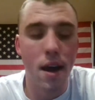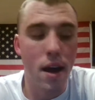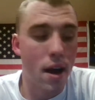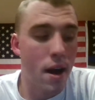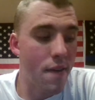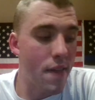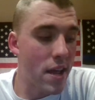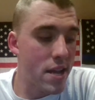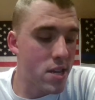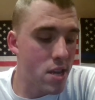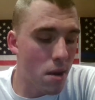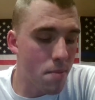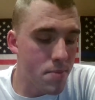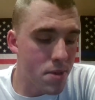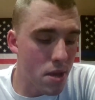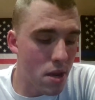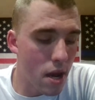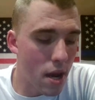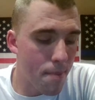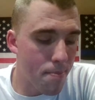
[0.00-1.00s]
That
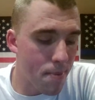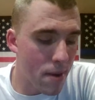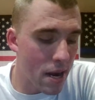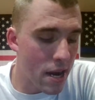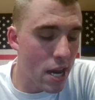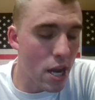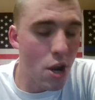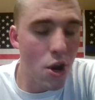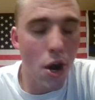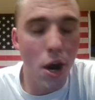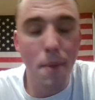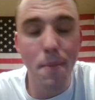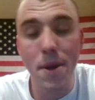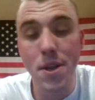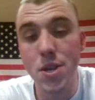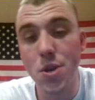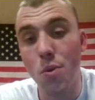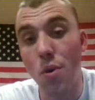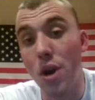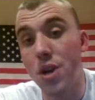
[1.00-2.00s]
sums it up. Any
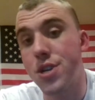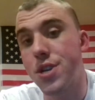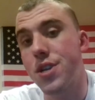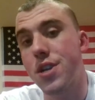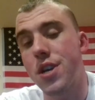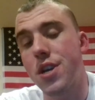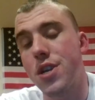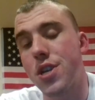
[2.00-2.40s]
comments, questions,